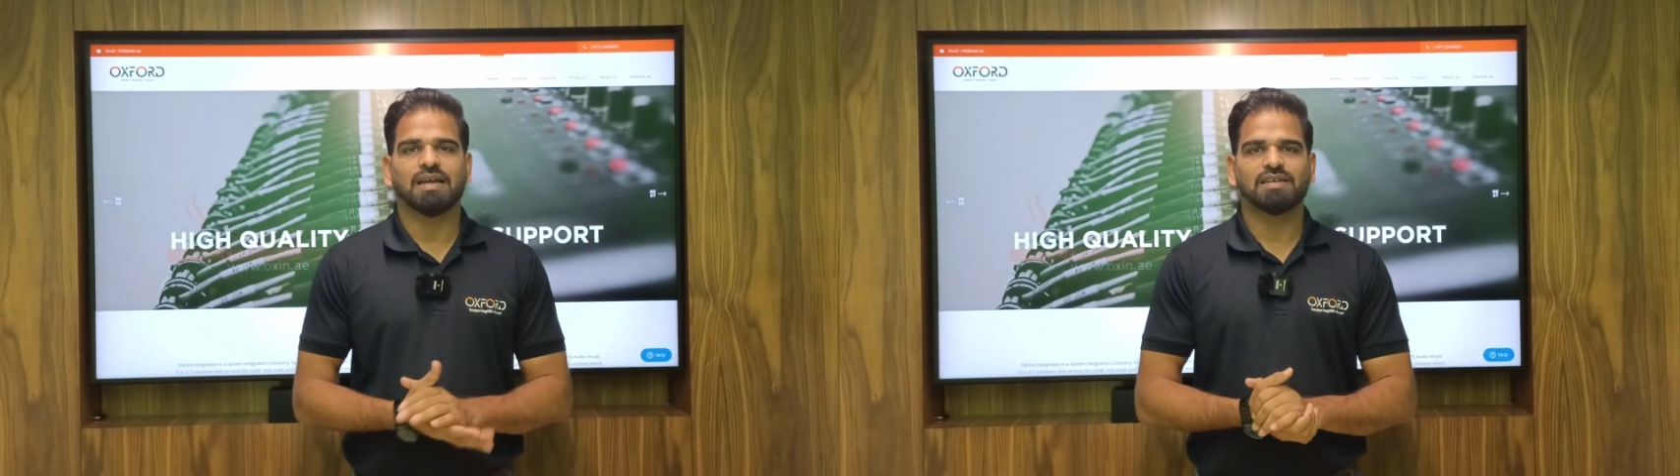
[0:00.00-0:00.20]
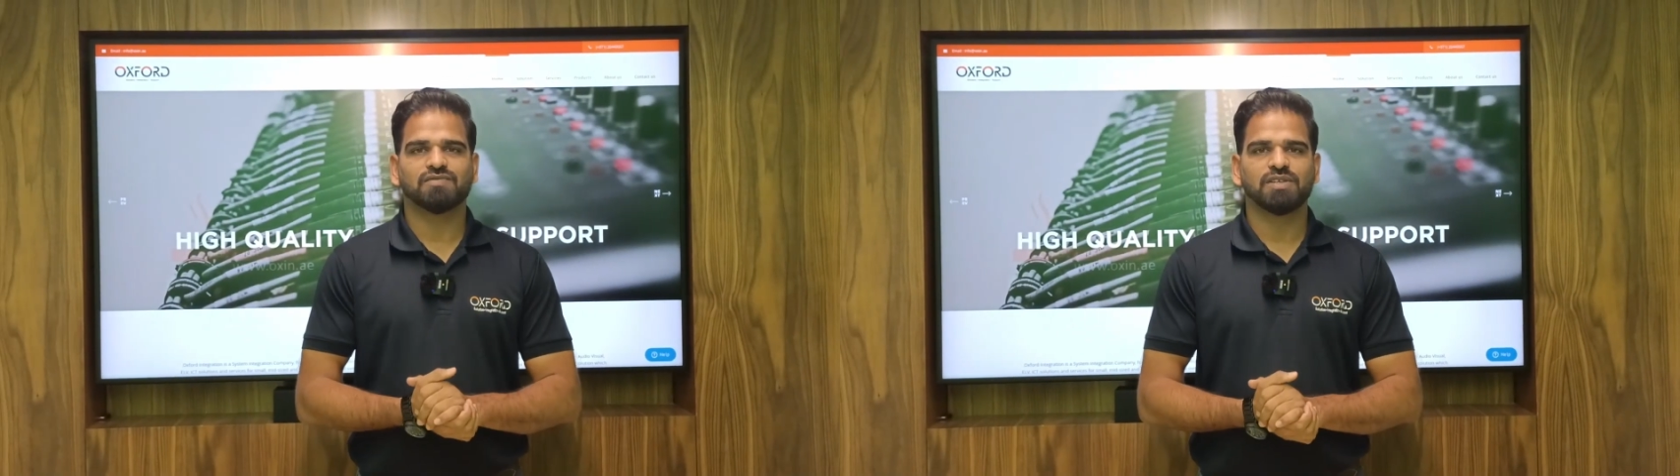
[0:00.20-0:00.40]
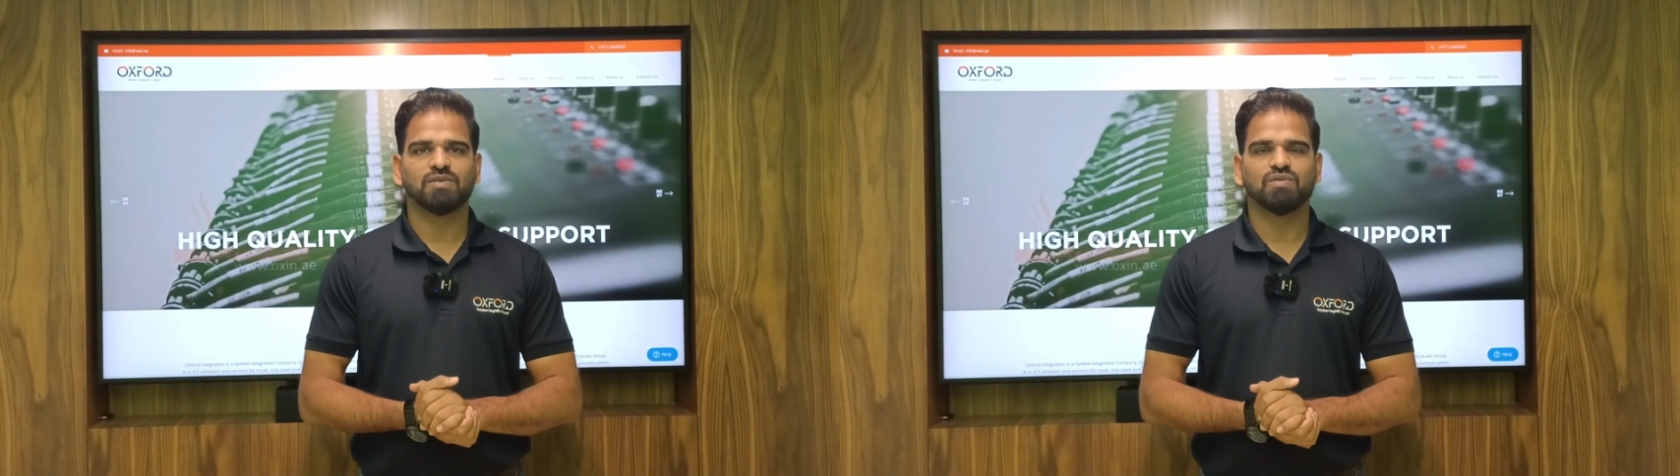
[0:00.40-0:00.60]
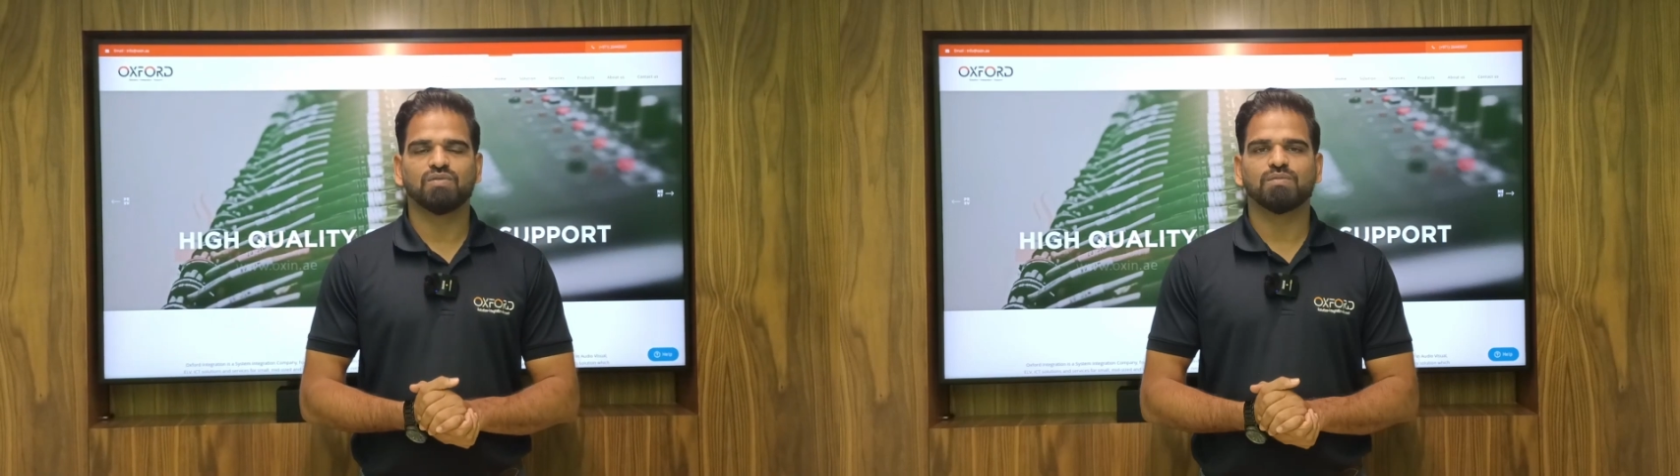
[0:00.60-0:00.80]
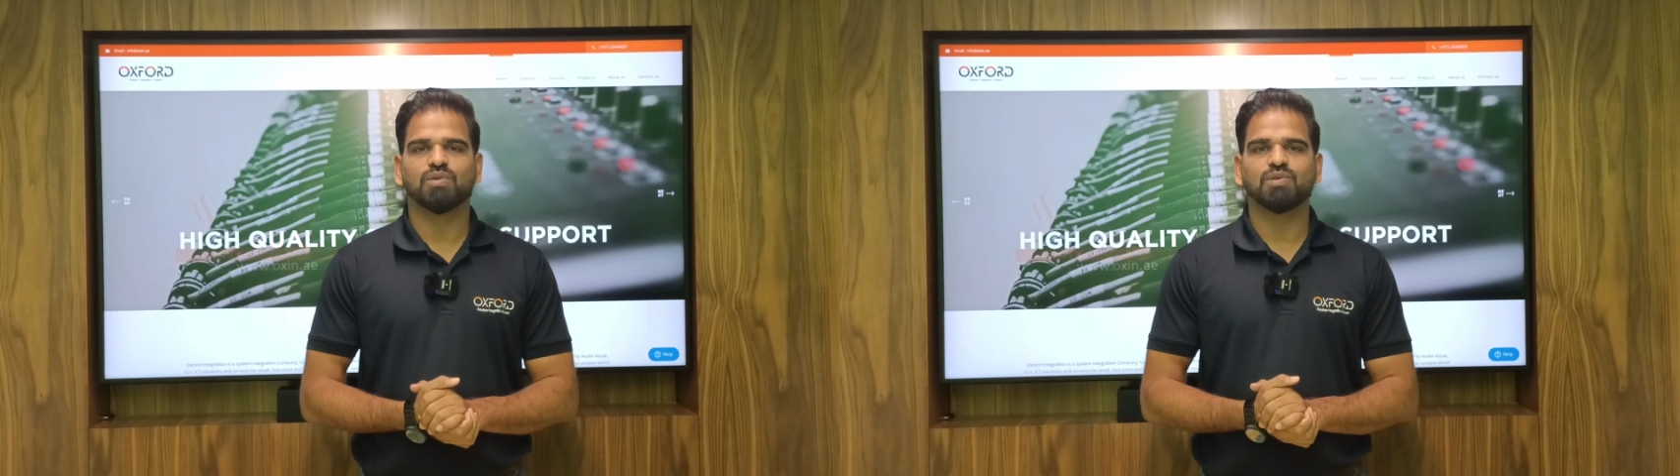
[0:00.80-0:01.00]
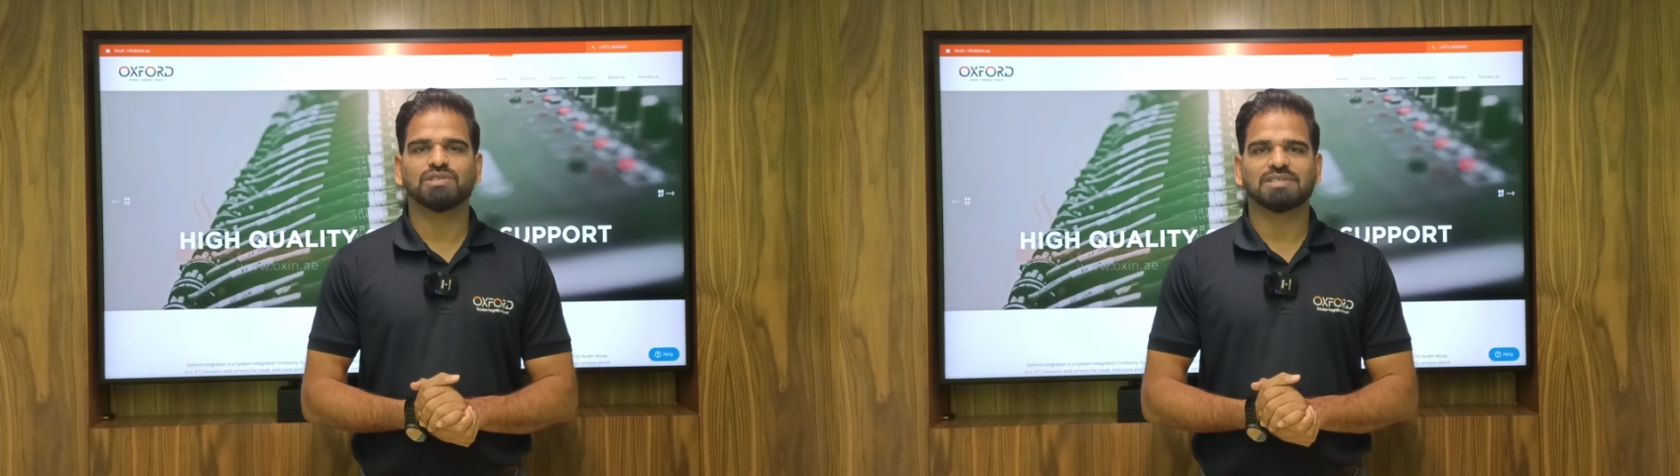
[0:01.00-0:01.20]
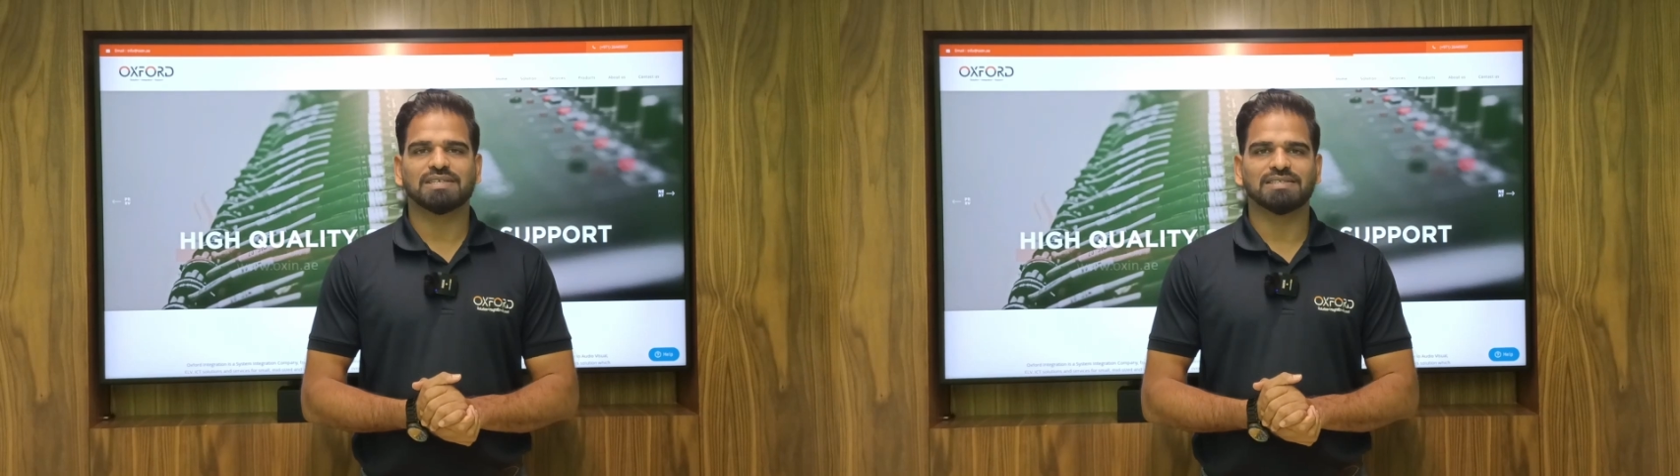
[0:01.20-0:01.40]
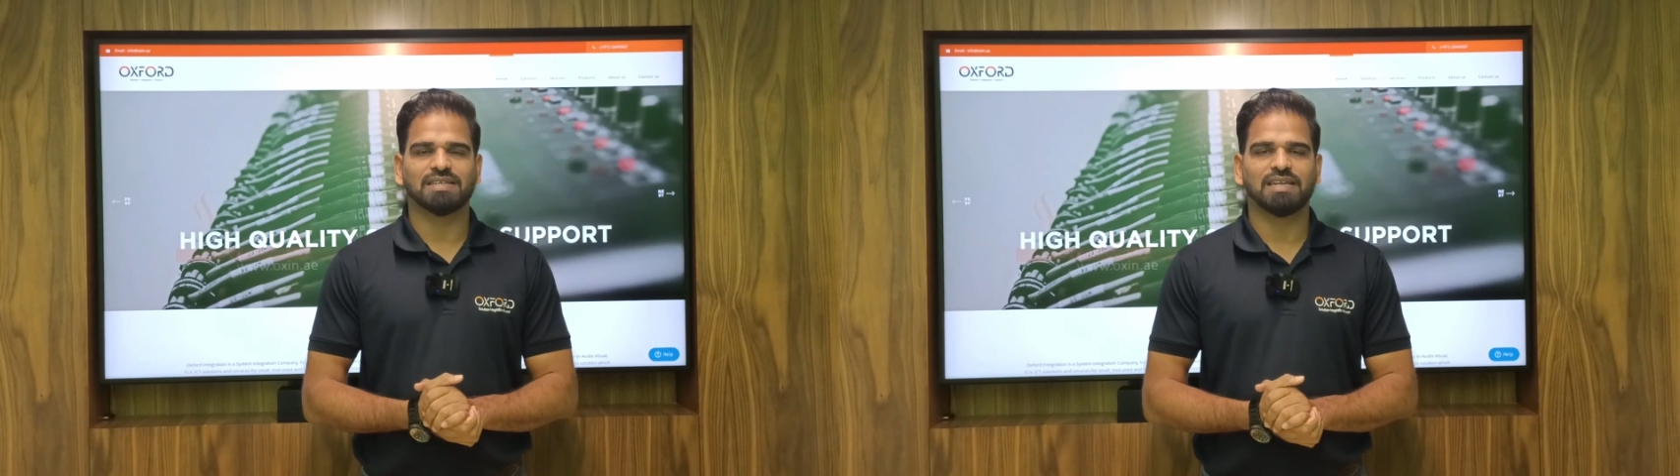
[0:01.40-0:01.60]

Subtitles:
We know Bose is a